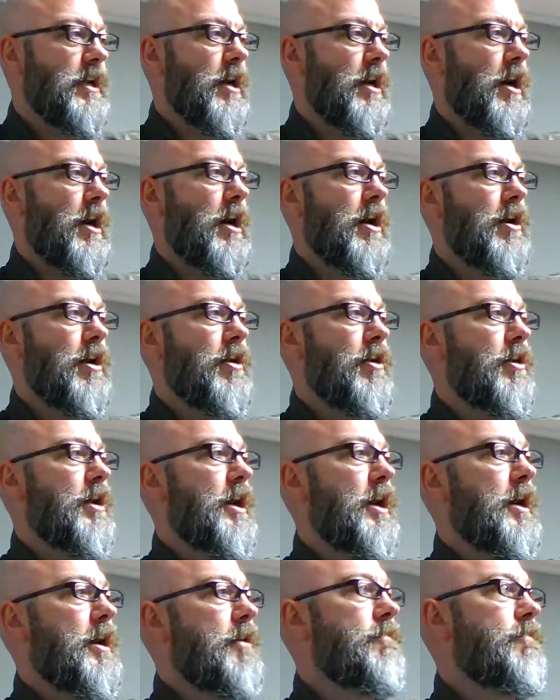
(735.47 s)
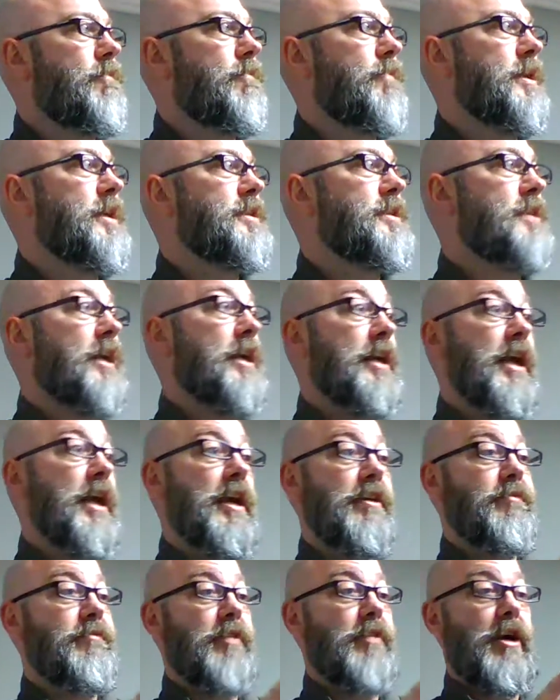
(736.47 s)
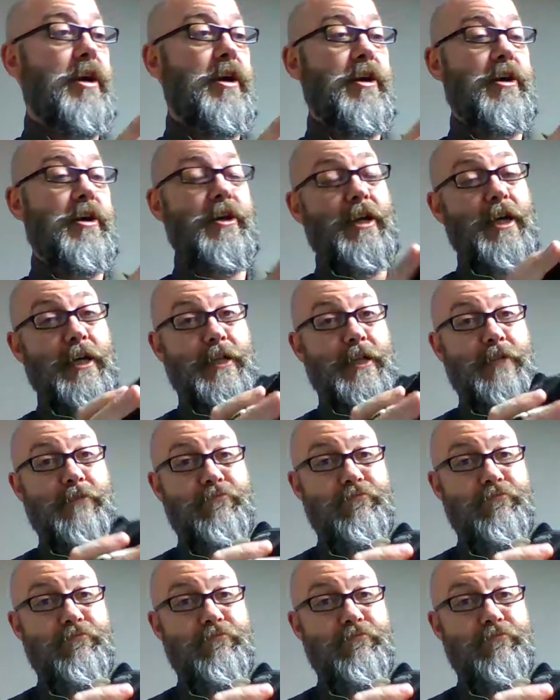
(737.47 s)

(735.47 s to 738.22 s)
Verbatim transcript: are um, these again are a,